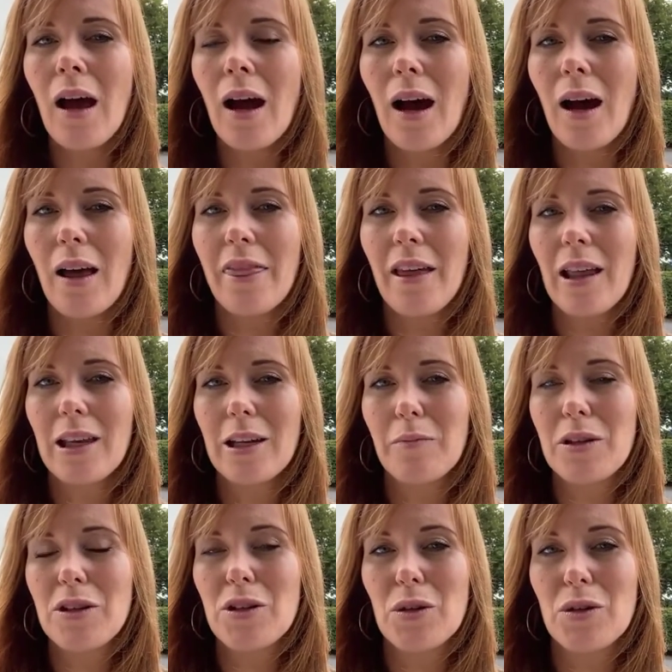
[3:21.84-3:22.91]
That led
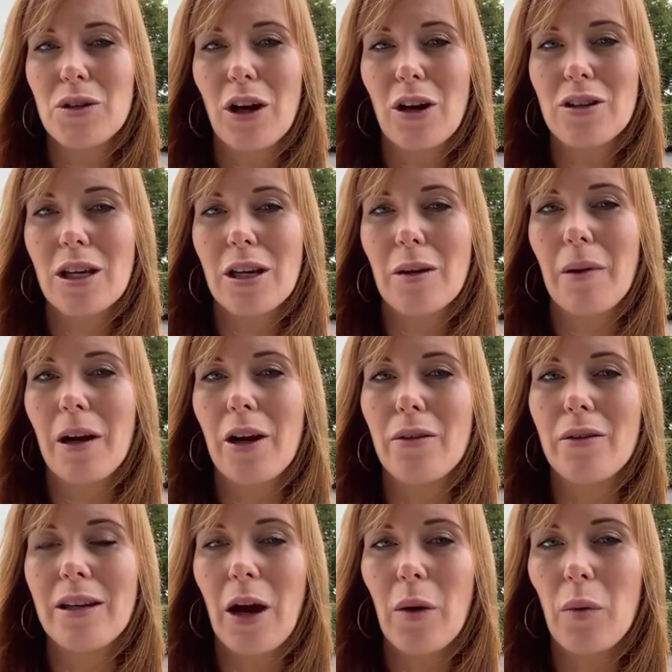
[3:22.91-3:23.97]
me to starting my
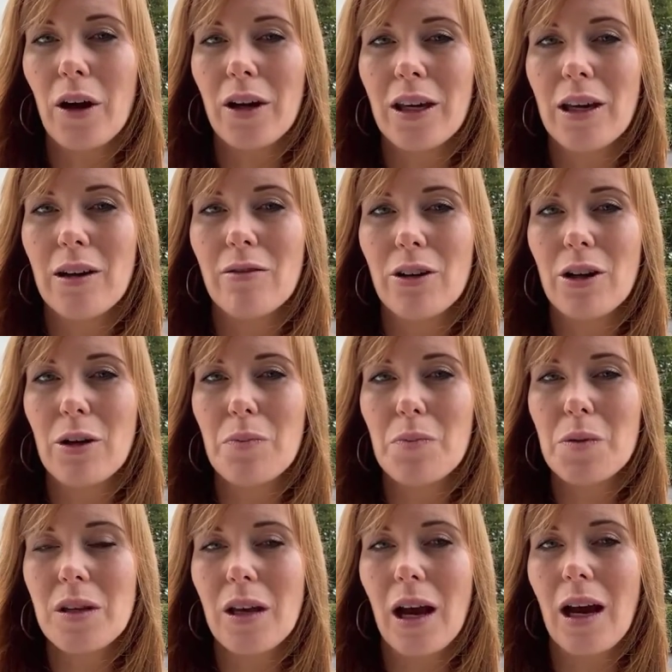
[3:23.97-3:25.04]
own networking
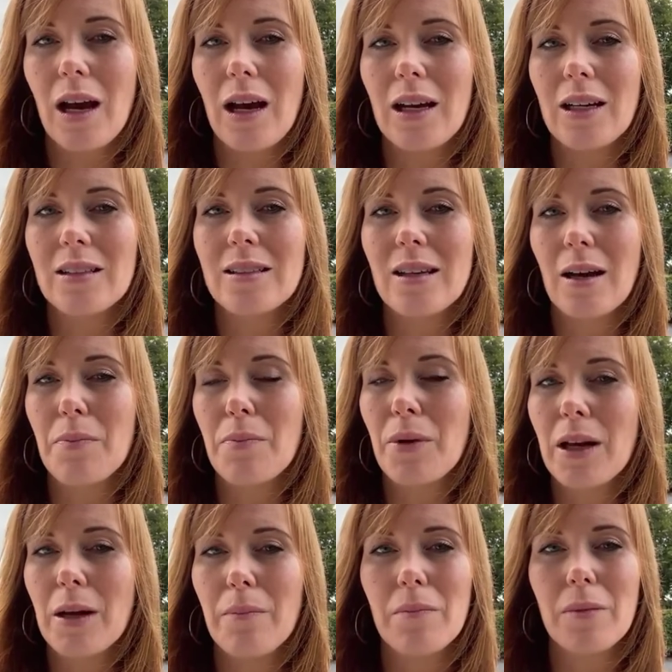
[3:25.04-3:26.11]
groups and
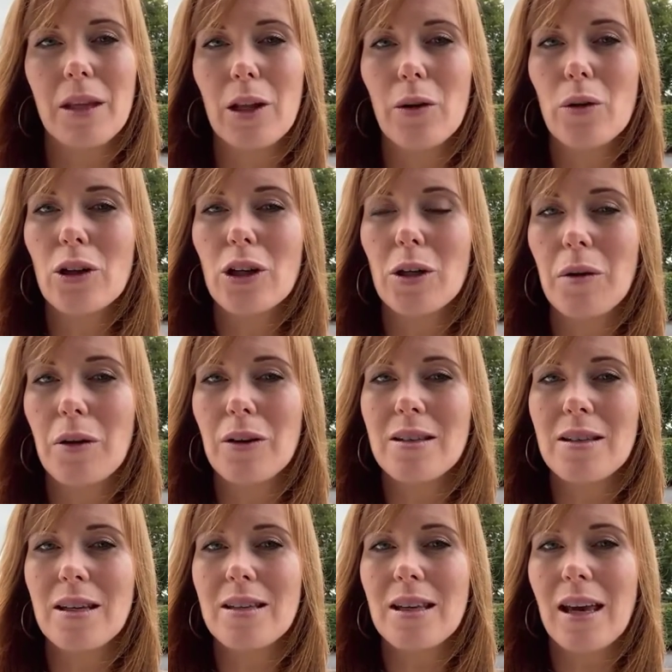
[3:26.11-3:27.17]
bringing the local
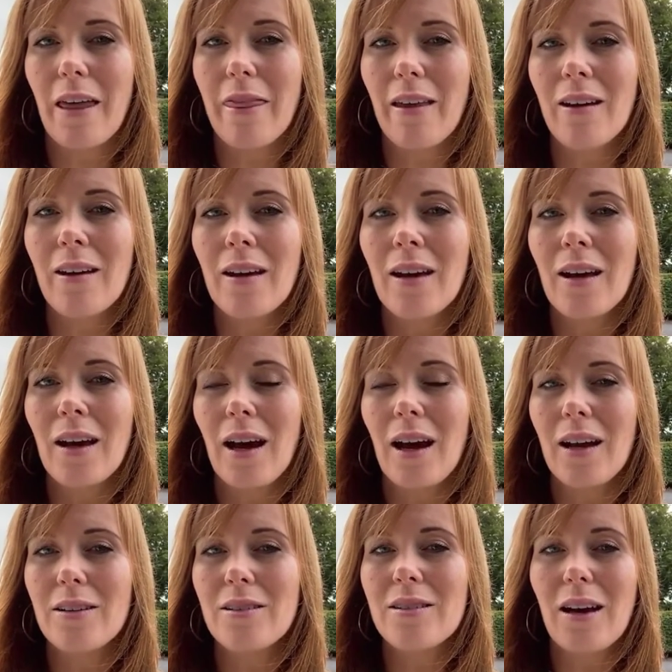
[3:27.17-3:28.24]
community together,
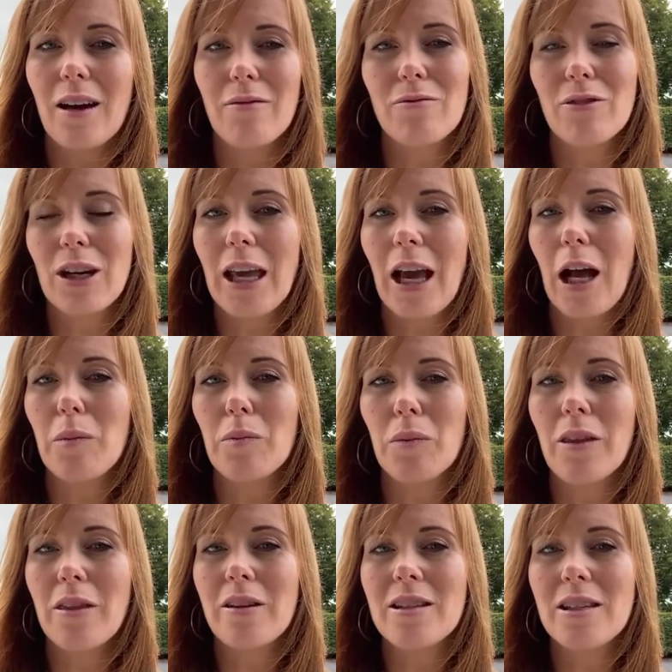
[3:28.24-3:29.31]
and that really helped
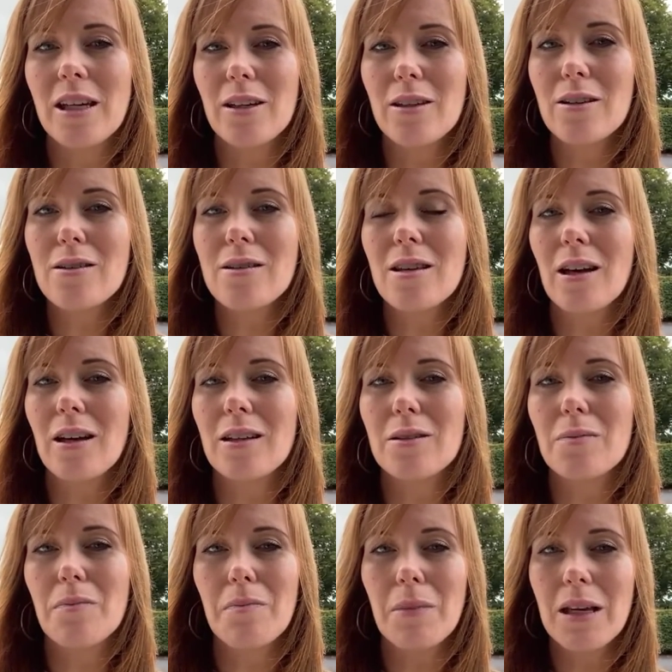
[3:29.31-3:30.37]
with deals and
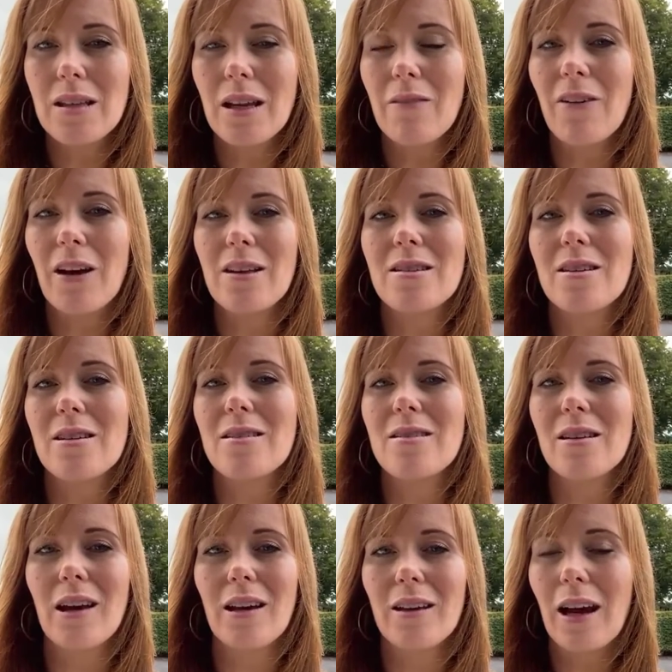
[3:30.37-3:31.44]
meeting
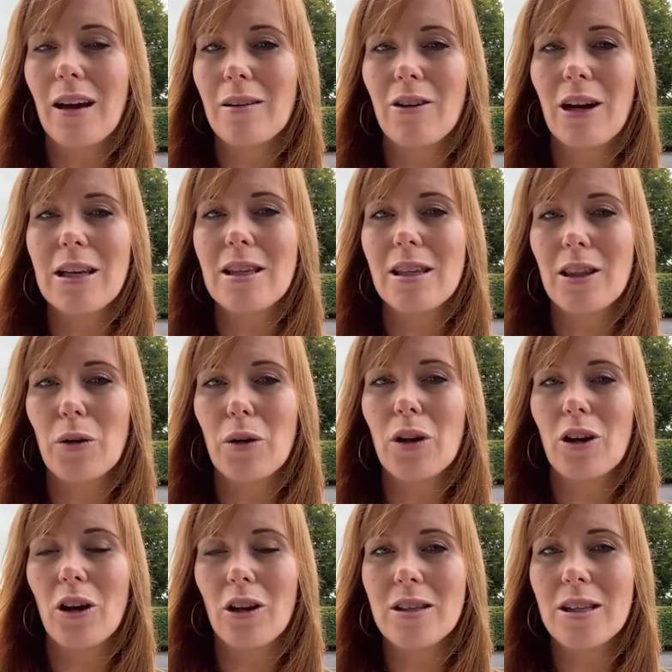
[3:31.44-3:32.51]
investors and creating
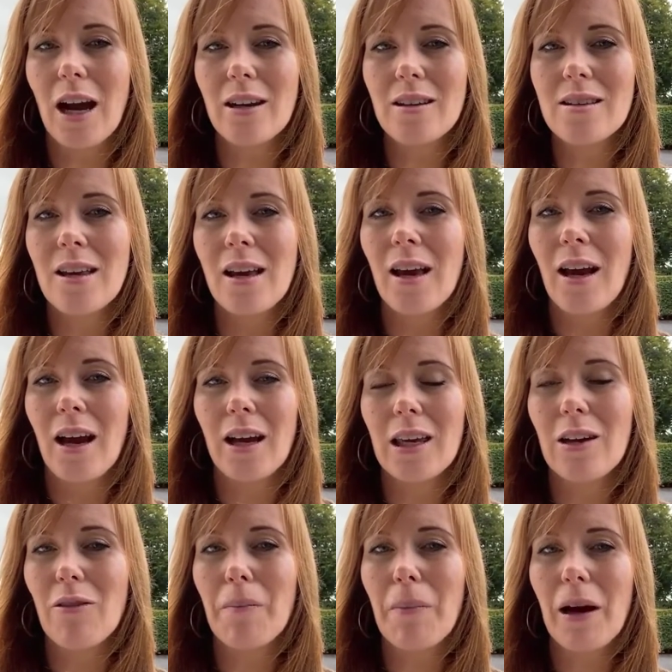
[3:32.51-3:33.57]
local contacts and
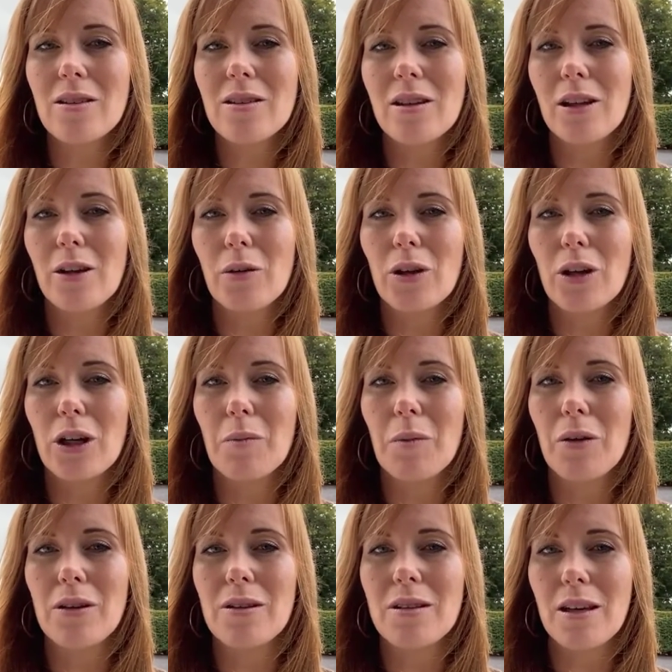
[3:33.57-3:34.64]
giving back to the local
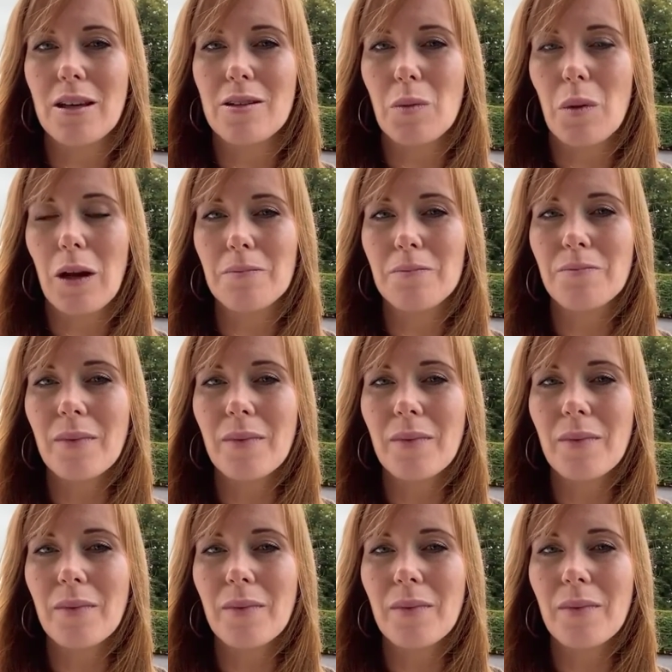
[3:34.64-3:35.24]
community as well.